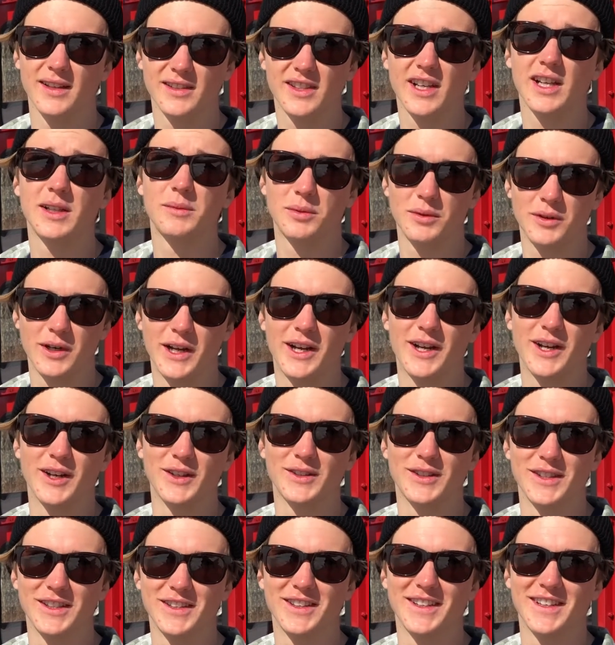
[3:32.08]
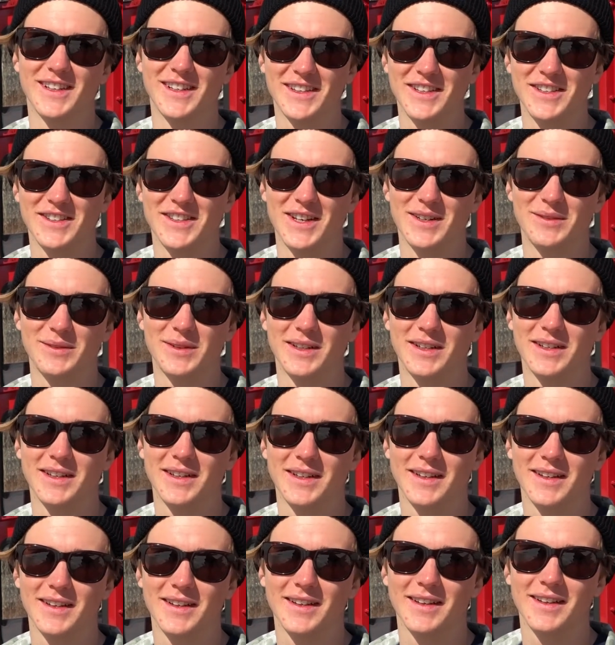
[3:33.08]
sell burritos in the, in the summer.
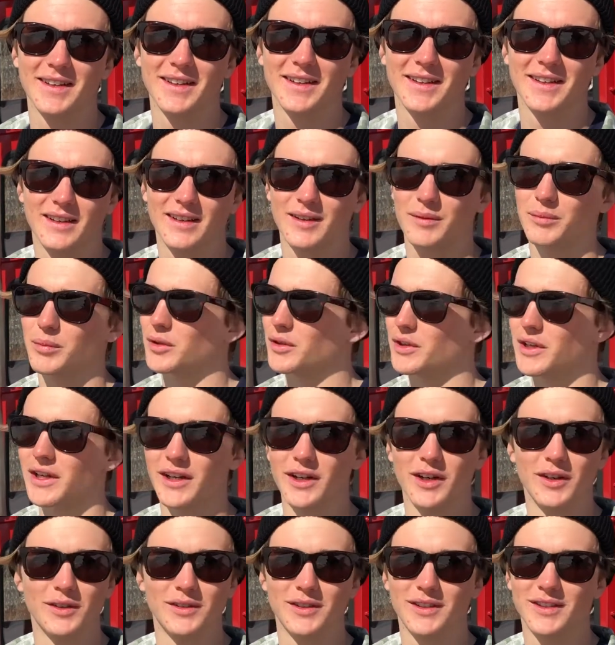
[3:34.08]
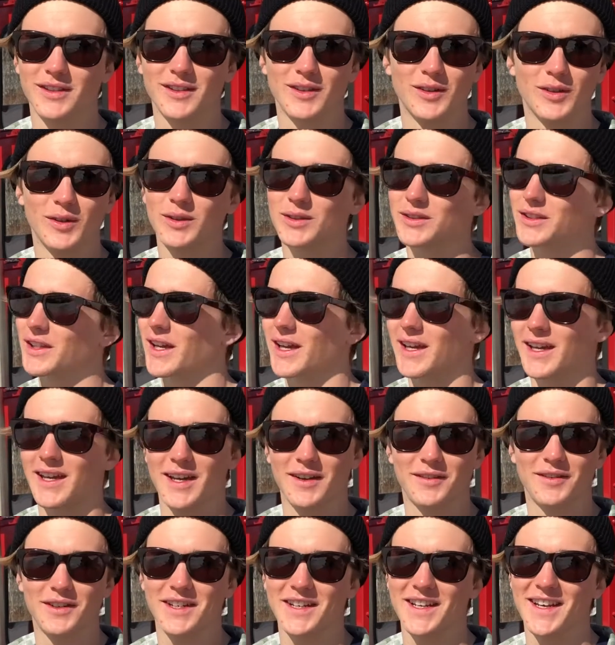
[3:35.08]
Burritos, all day,
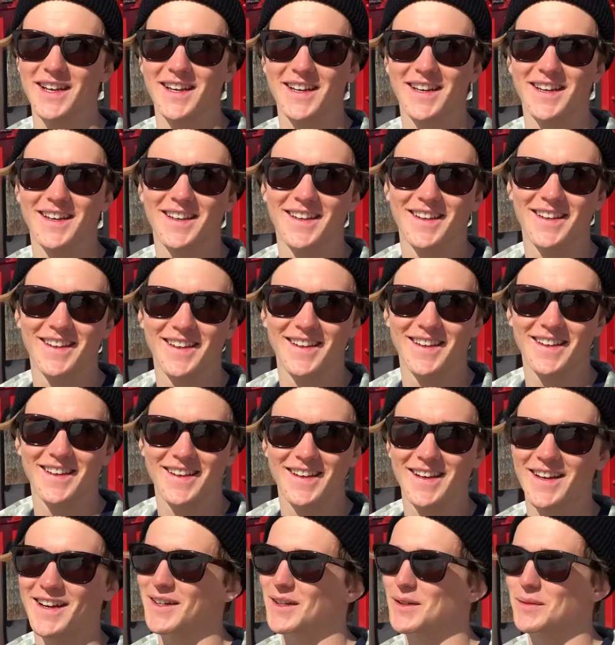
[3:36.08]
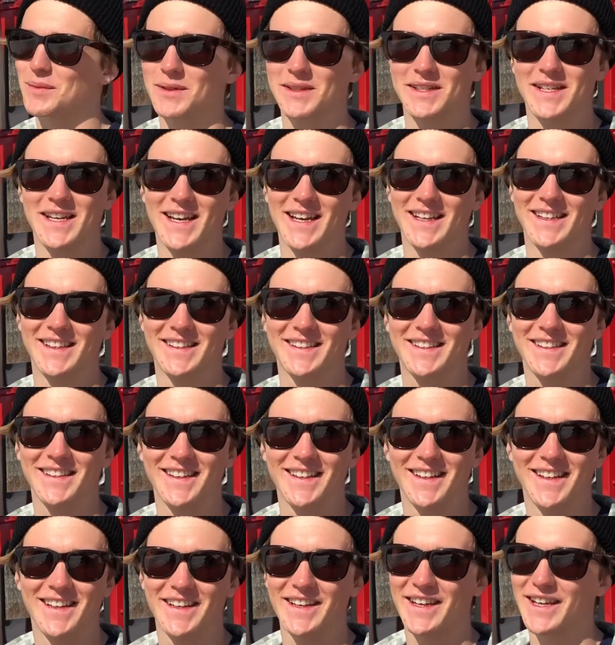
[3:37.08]
every day. Really?
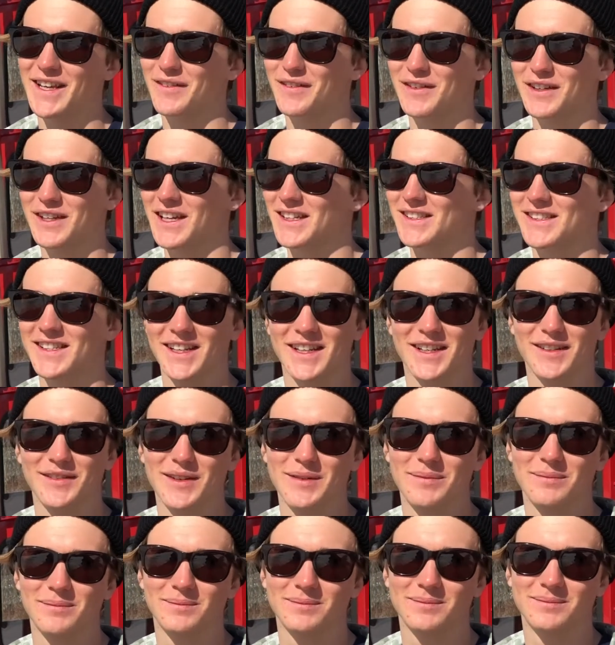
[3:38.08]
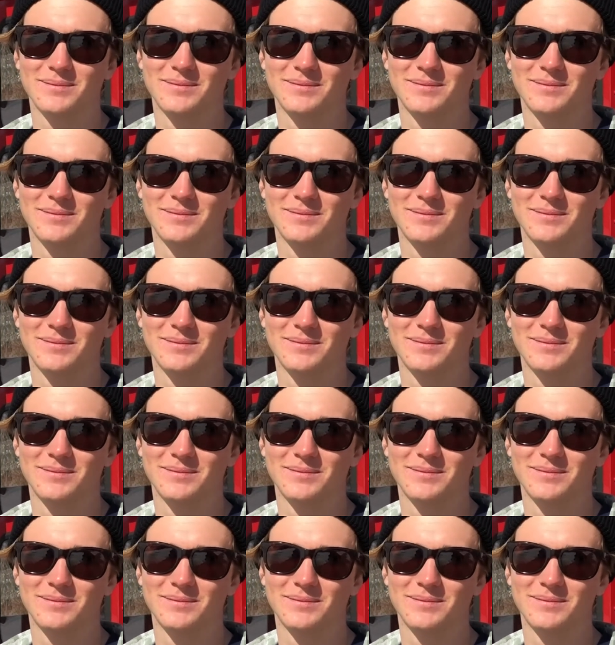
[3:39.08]
100%. Never get sick of them.